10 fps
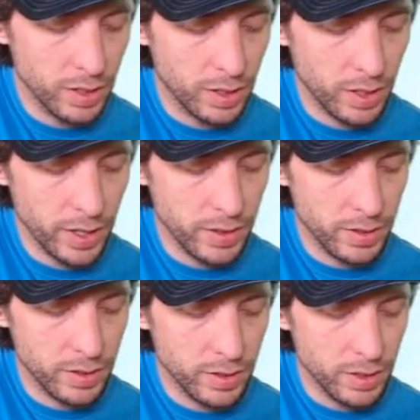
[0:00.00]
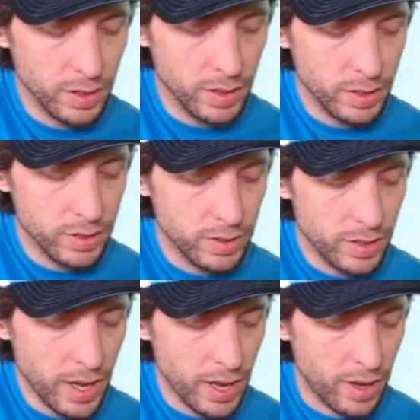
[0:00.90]
All right. So
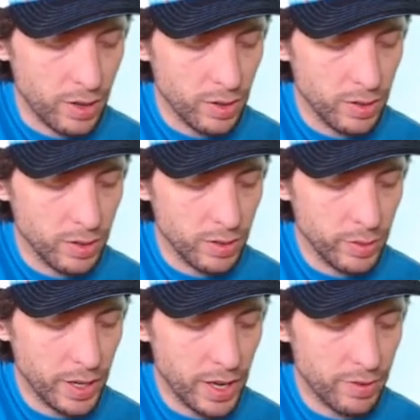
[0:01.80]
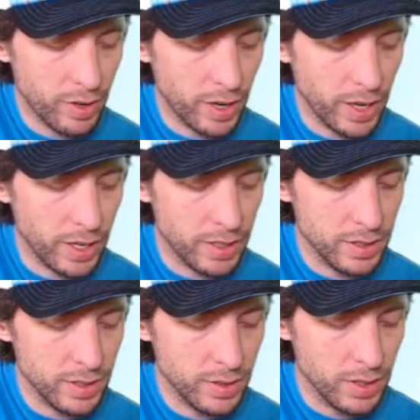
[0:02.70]
now we have our
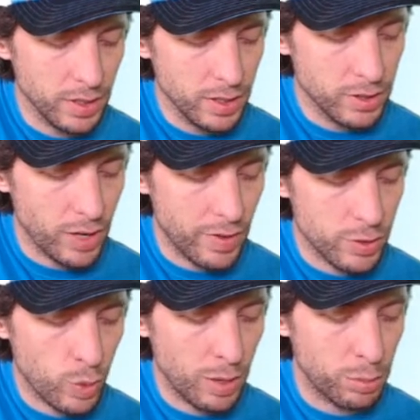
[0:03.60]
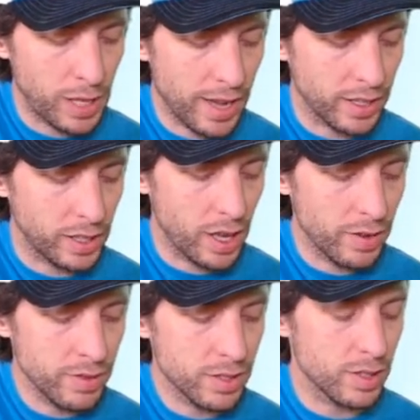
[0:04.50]
hand. Driver's wearing black
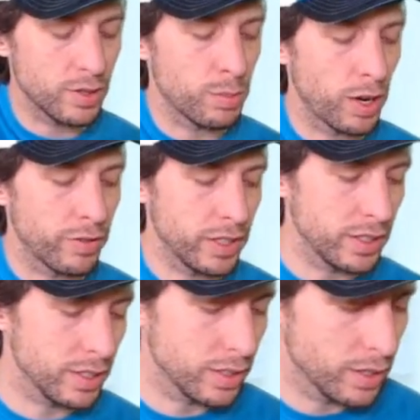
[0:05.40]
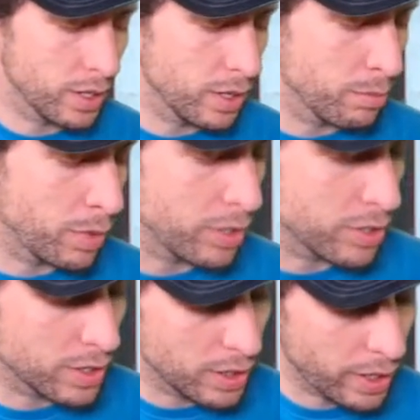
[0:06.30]
gloves, so it's perfect.
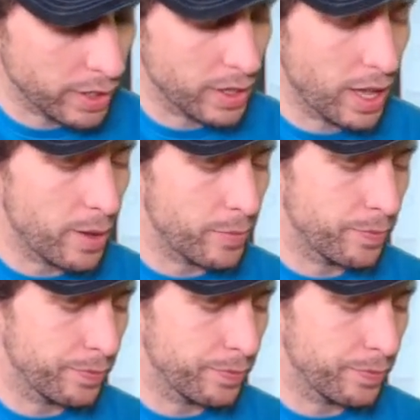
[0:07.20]
Merges in like that.